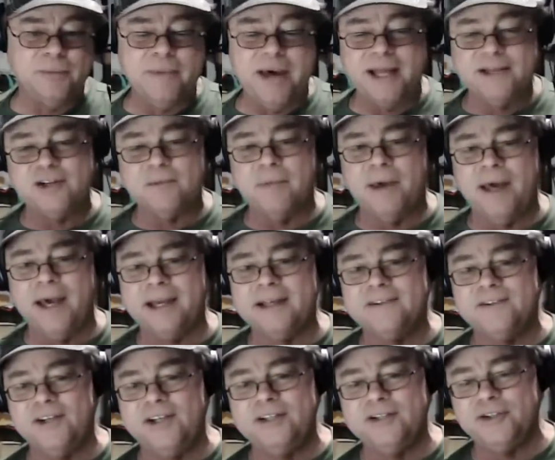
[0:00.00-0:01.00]
a magic
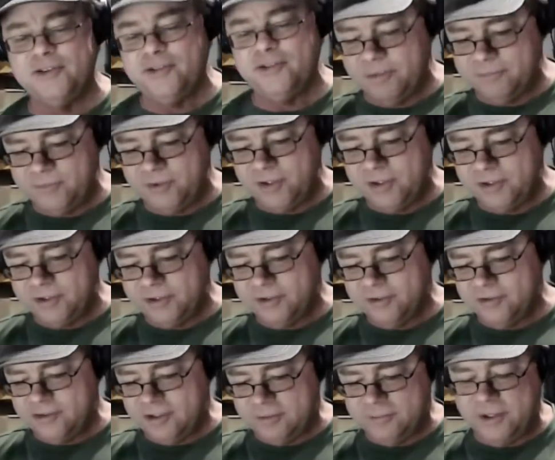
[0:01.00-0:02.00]
magazine or something or
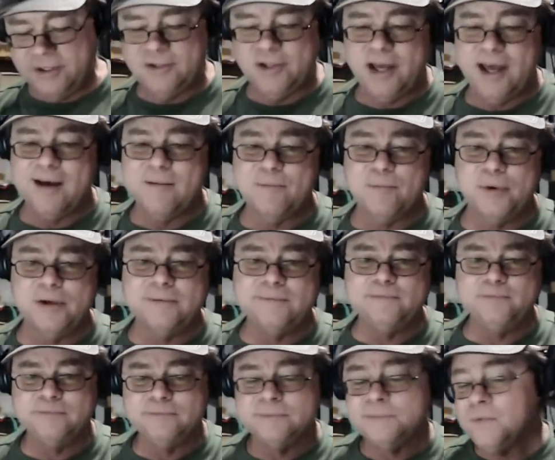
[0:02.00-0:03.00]
something like that, but
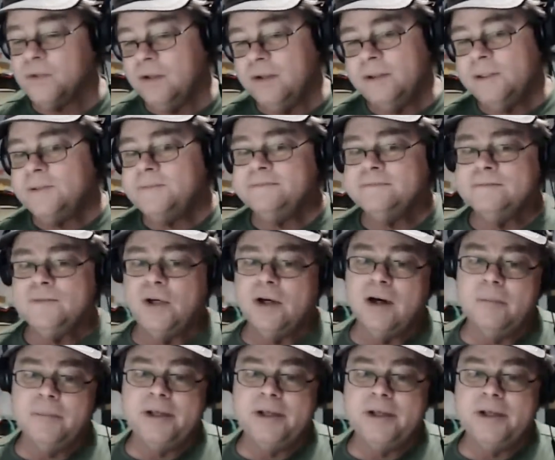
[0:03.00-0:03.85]
no, yeah. I